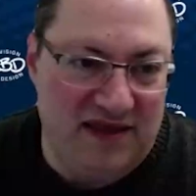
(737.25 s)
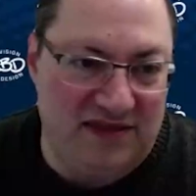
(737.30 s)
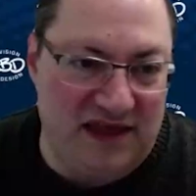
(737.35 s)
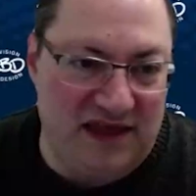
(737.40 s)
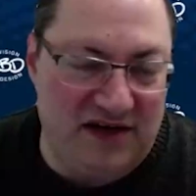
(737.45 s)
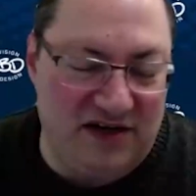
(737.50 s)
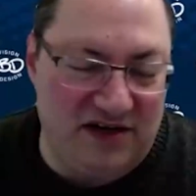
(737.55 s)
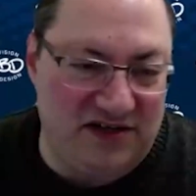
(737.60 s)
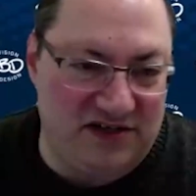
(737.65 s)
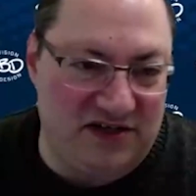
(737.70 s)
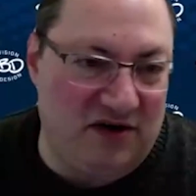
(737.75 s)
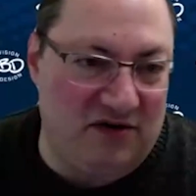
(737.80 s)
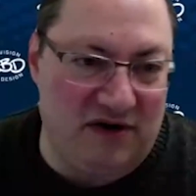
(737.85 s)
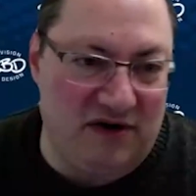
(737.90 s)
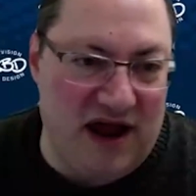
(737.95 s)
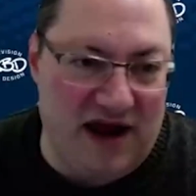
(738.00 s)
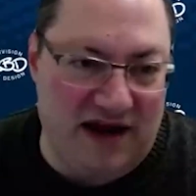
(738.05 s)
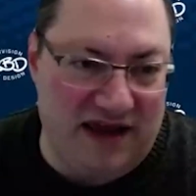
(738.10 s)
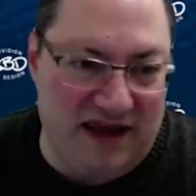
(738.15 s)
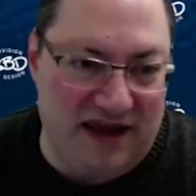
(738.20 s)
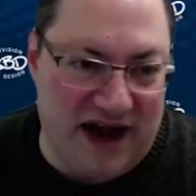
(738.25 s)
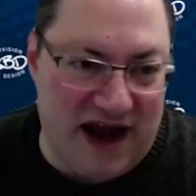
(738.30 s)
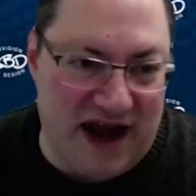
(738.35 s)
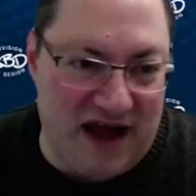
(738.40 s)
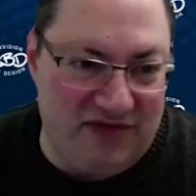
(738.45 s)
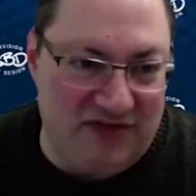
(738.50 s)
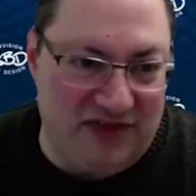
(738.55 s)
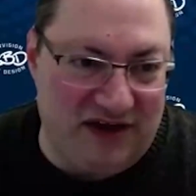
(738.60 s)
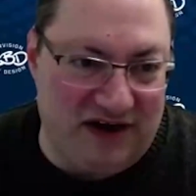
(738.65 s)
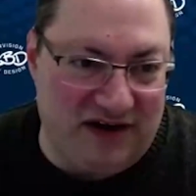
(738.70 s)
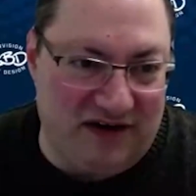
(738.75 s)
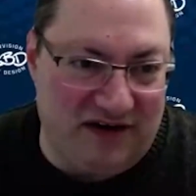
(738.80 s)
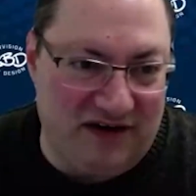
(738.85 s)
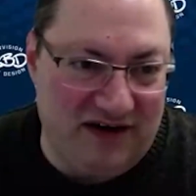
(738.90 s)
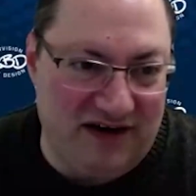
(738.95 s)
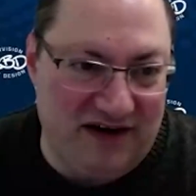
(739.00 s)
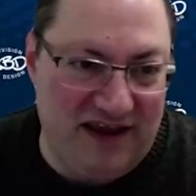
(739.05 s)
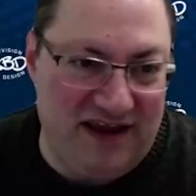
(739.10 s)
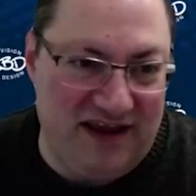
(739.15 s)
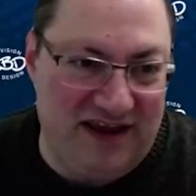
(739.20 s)
They just don't know how to get it out there.
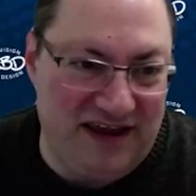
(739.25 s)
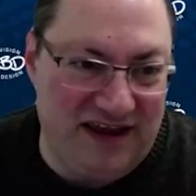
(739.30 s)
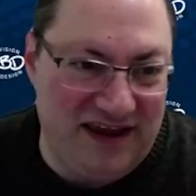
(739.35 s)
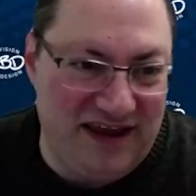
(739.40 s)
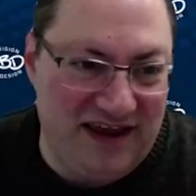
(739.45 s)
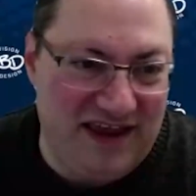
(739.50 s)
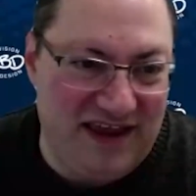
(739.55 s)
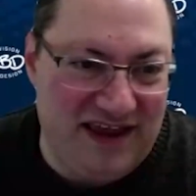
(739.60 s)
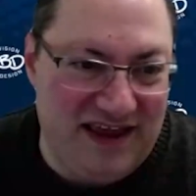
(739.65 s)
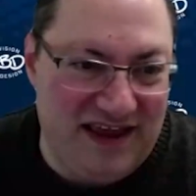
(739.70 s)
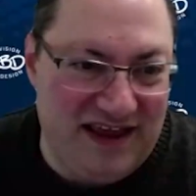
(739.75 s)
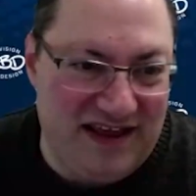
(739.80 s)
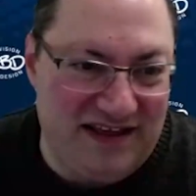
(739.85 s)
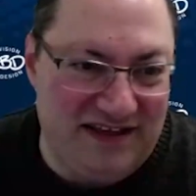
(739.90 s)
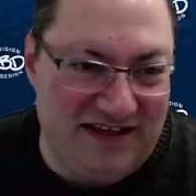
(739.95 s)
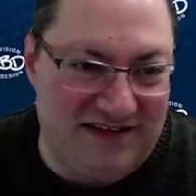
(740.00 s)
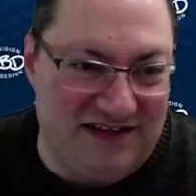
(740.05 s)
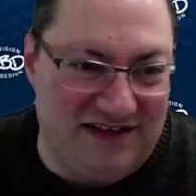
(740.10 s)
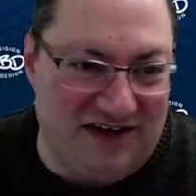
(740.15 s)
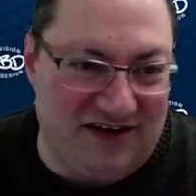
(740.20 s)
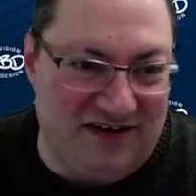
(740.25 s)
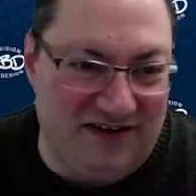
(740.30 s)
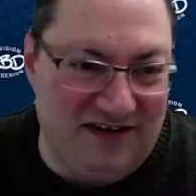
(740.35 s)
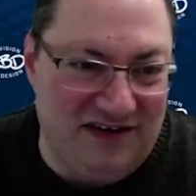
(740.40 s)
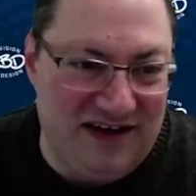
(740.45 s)
So